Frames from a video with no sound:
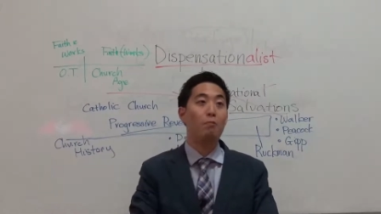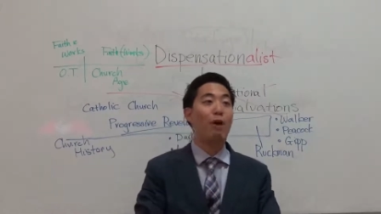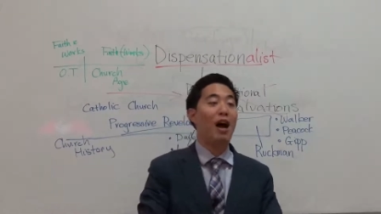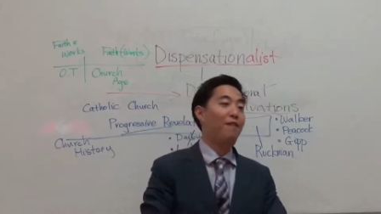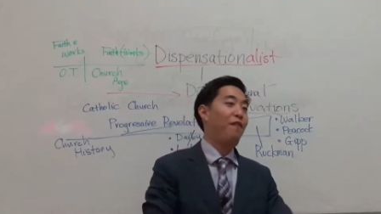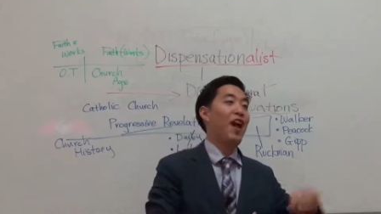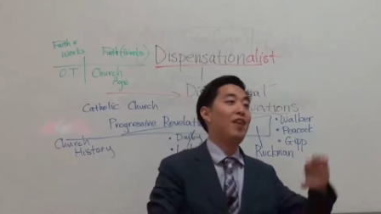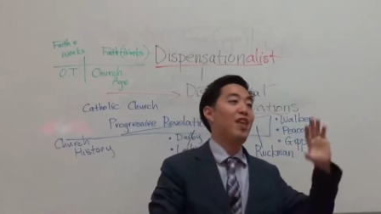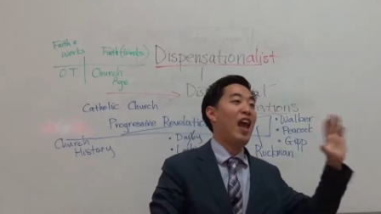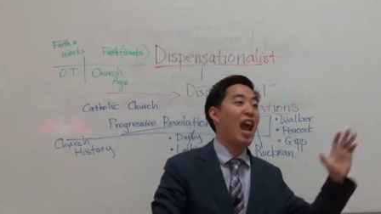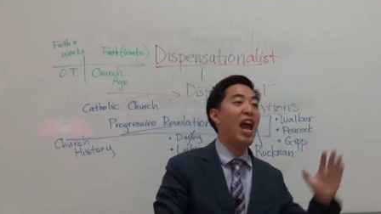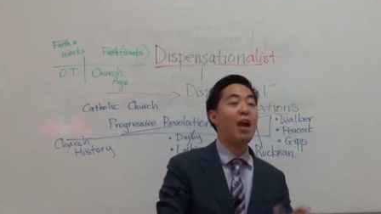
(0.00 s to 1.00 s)
By
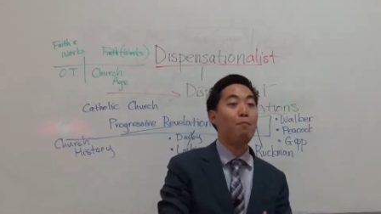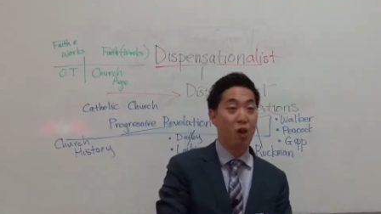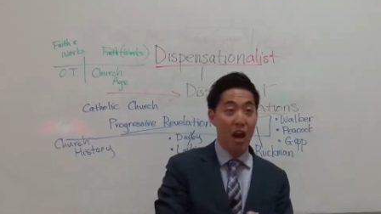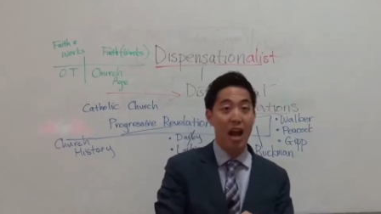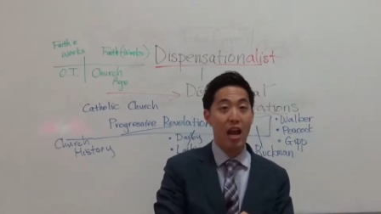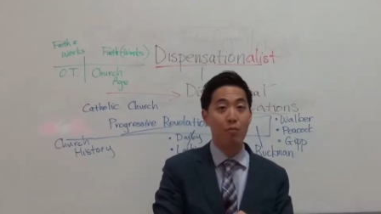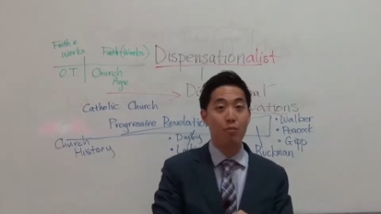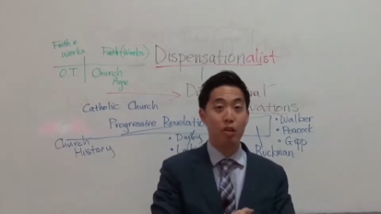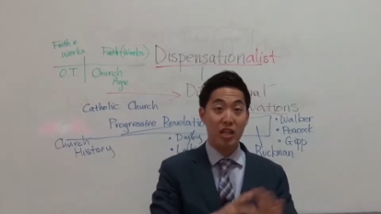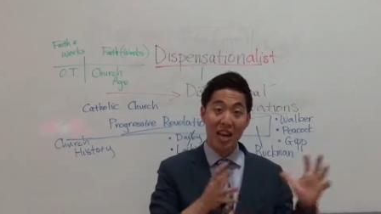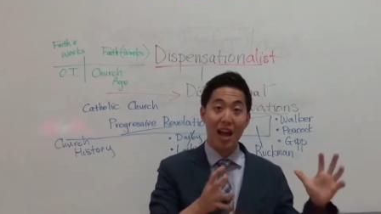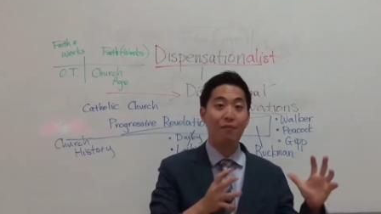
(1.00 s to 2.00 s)
faith, Abraham,
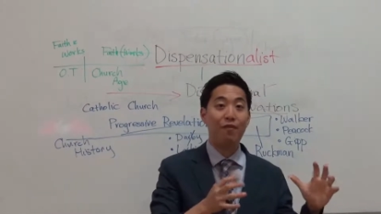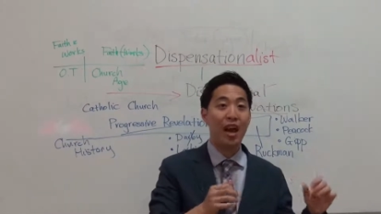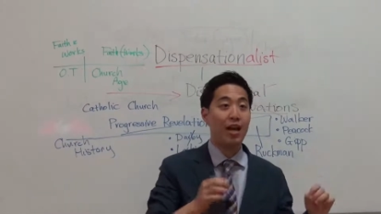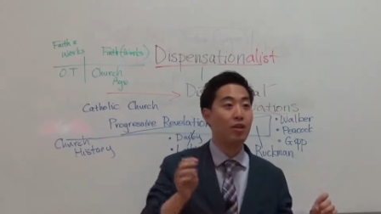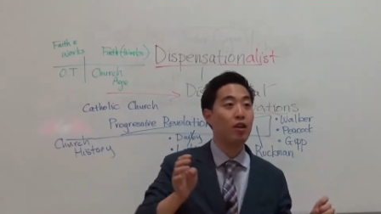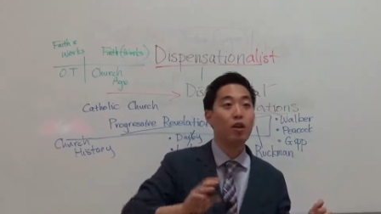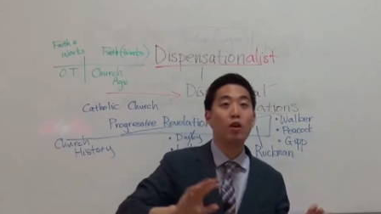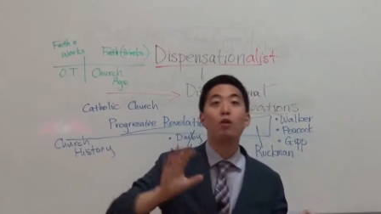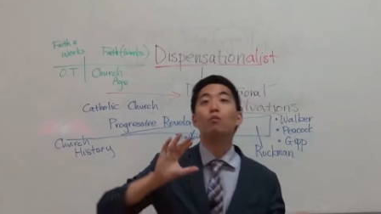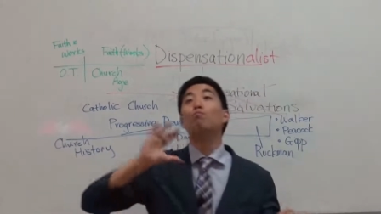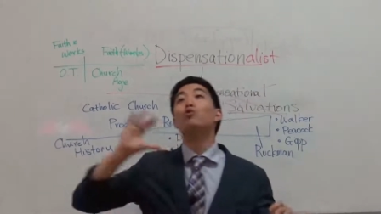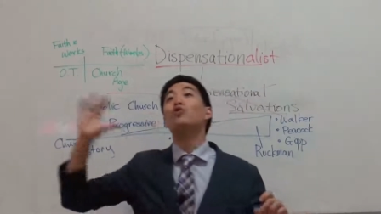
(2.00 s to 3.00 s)
he had faith,
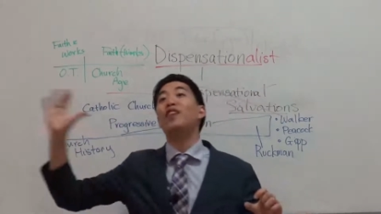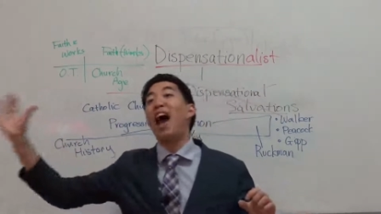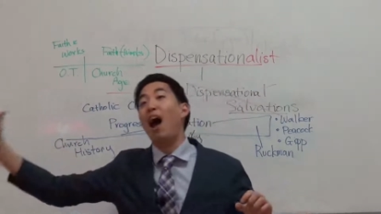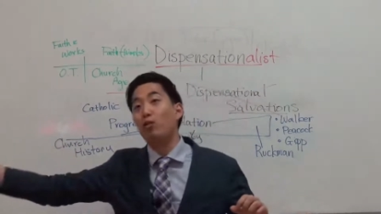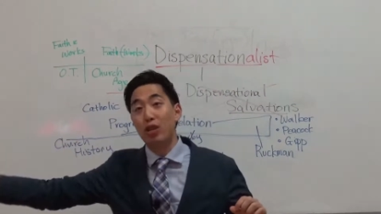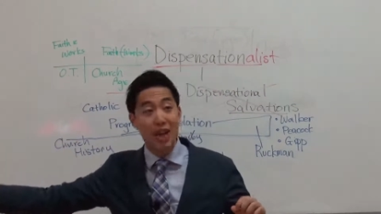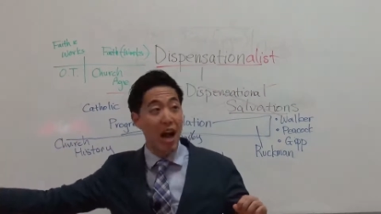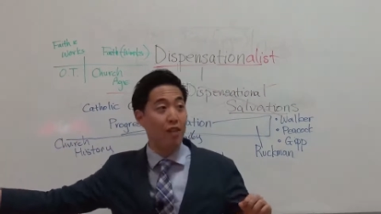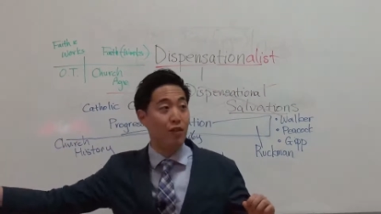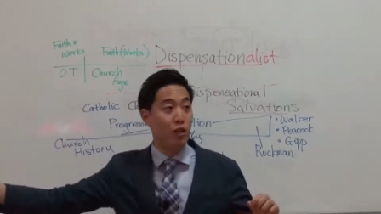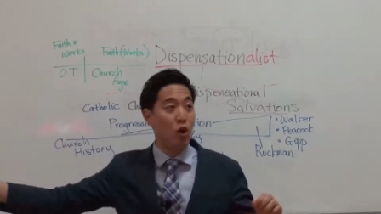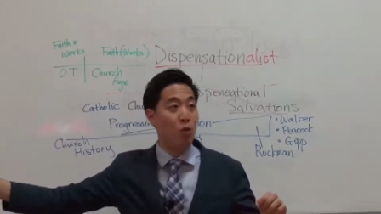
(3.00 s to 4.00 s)
moved outside
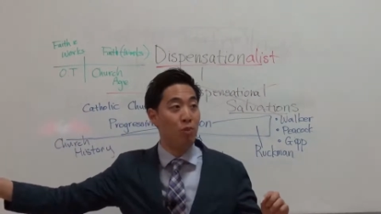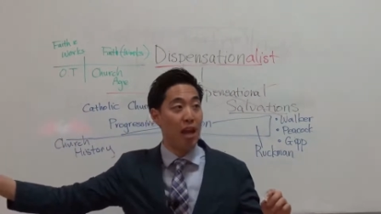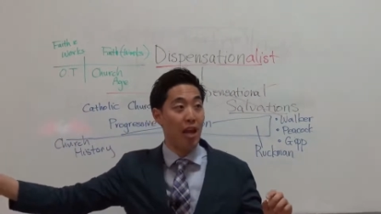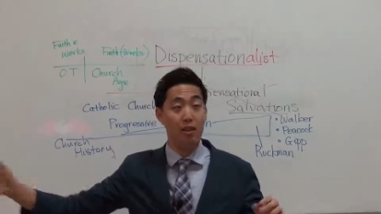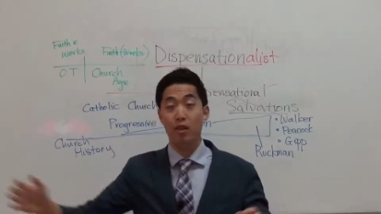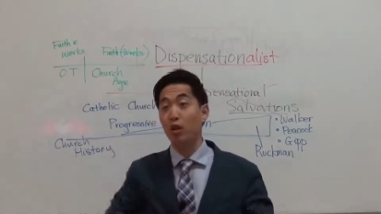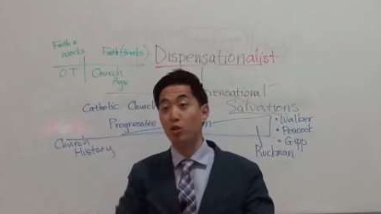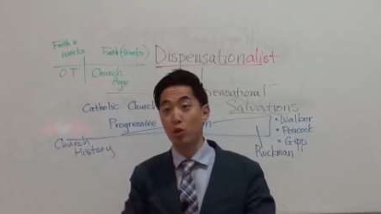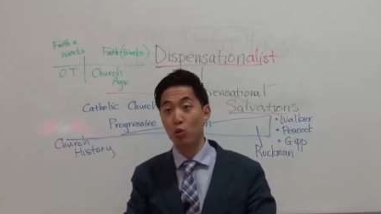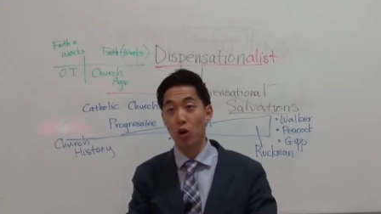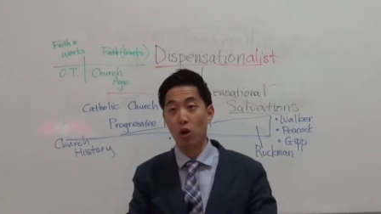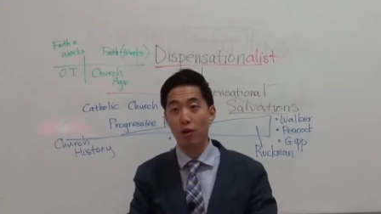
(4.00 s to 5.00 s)
of his homeland. There's
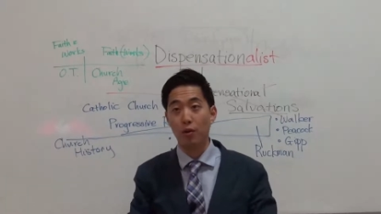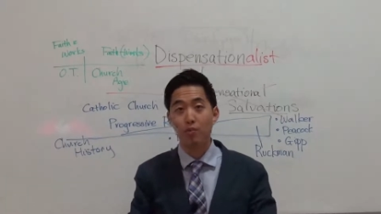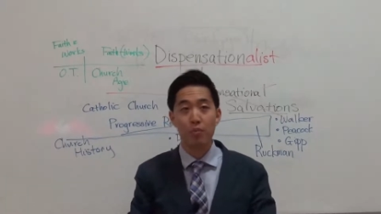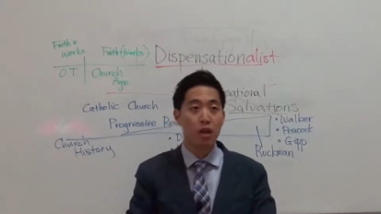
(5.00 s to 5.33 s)
a work.